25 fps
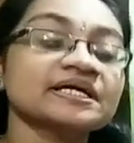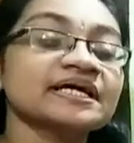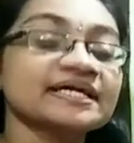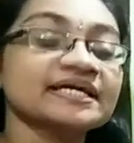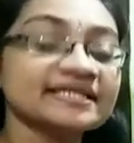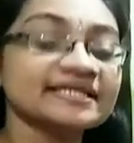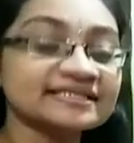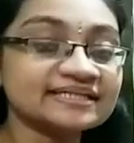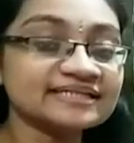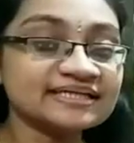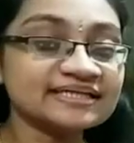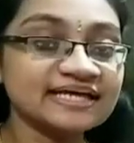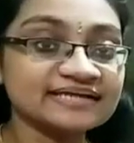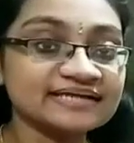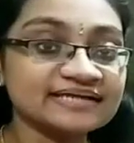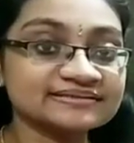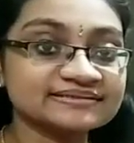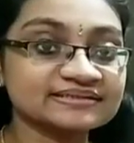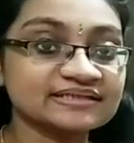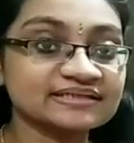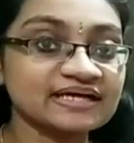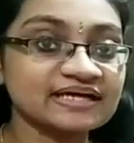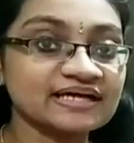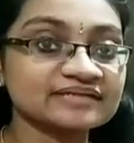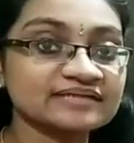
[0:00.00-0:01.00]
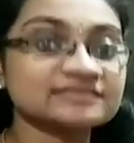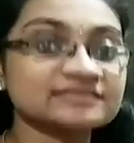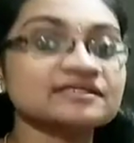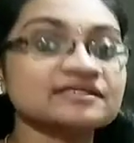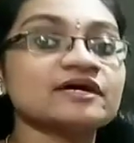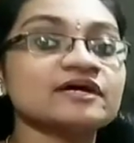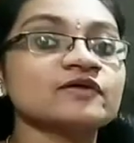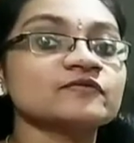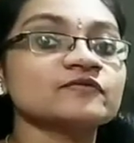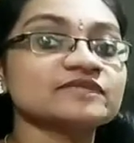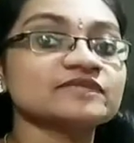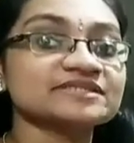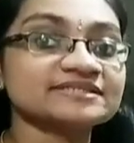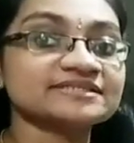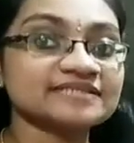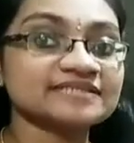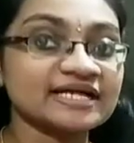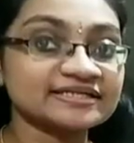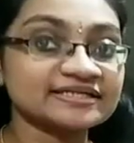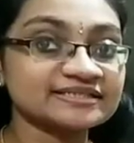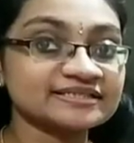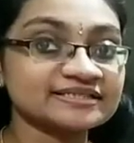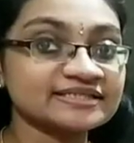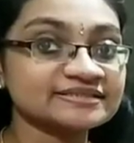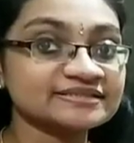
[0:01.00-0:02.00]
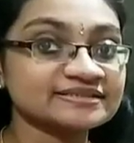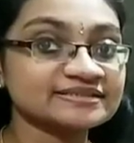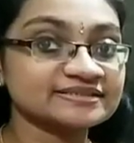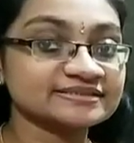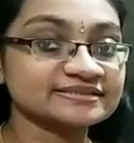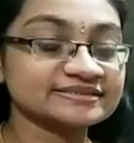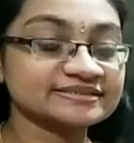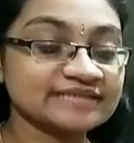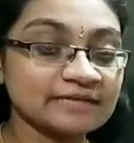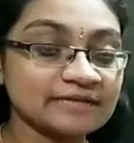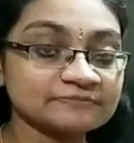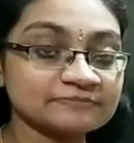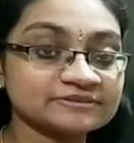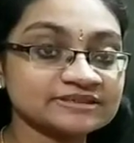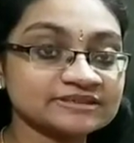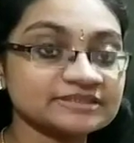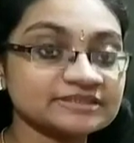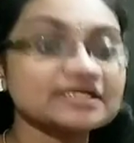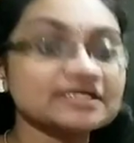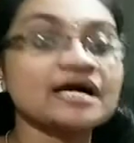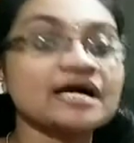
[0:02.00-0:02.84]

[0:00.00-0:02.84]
In the last class, we started this chapter